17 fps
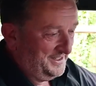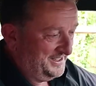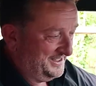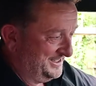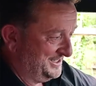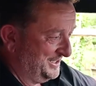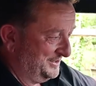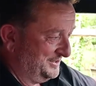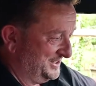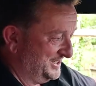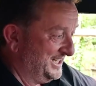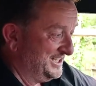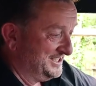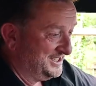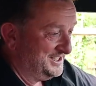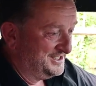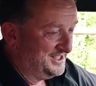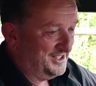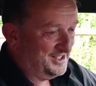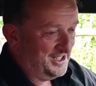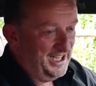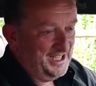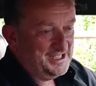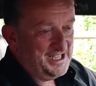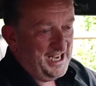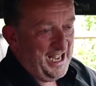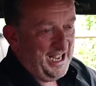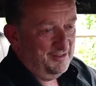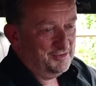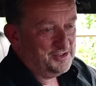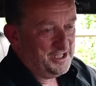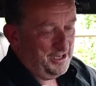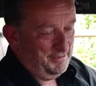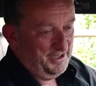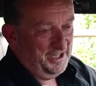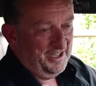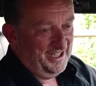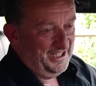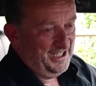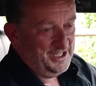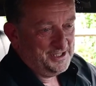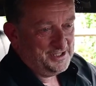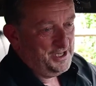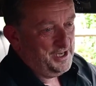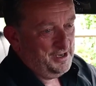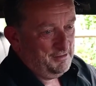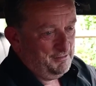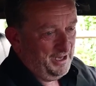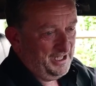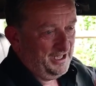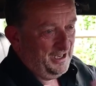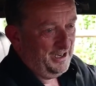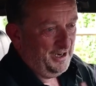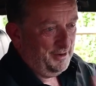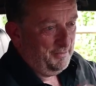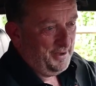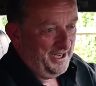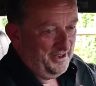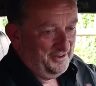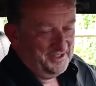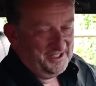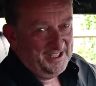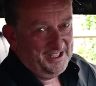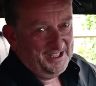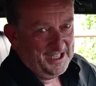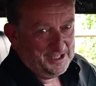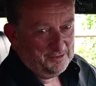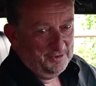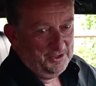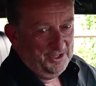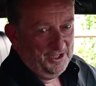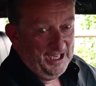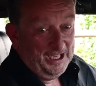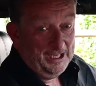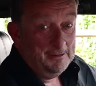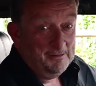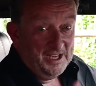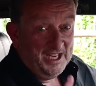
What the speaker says: You know, this is the thing to have. Something like this, make your heart pound. That's what you need.